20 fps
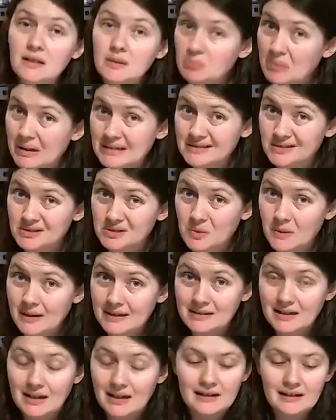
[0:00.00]
Basil's
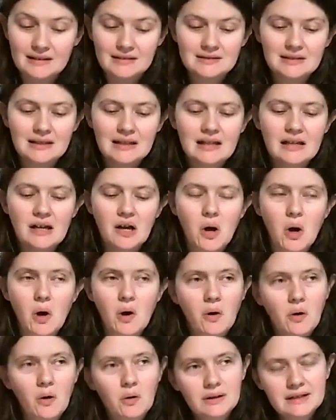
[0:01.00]
quite nice.
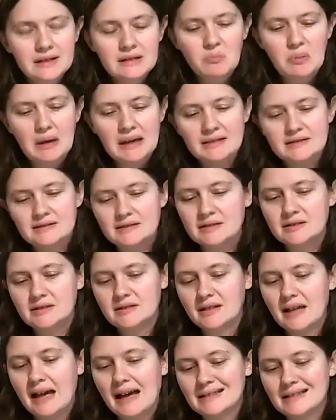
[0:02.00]
Holy
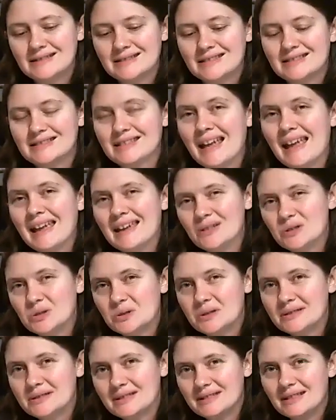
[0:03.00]
basil has this
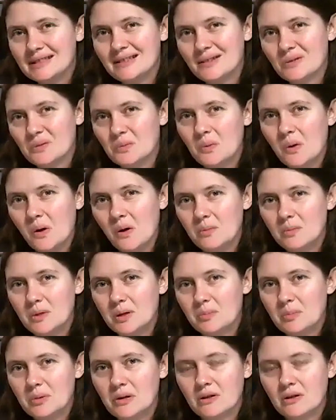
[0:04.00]
interesting
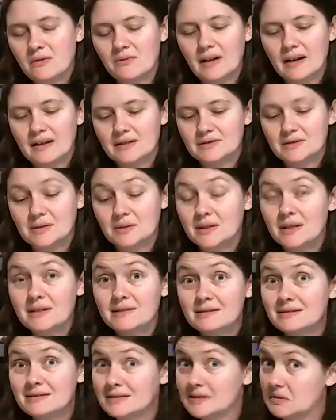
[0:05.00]
aroma profile. So it
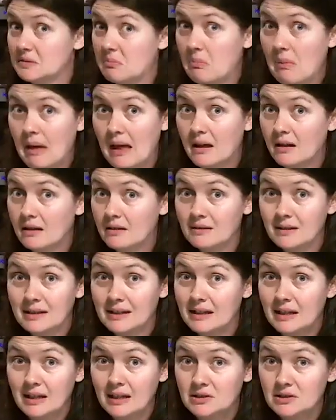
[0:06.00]
doesn't smell
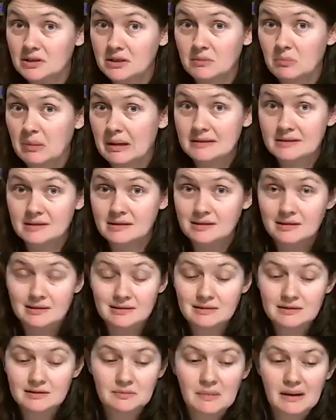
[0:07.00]
like kitchen basil. It
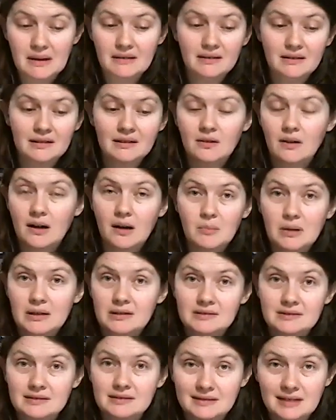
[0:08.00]
doesn't smell like
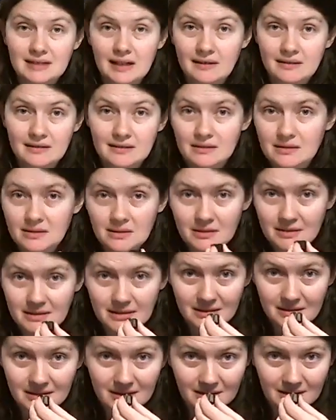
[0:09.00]
grandma's Italian
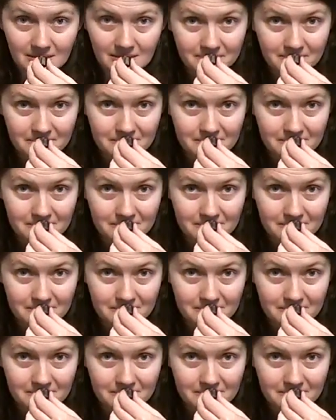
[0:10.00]
cooking here.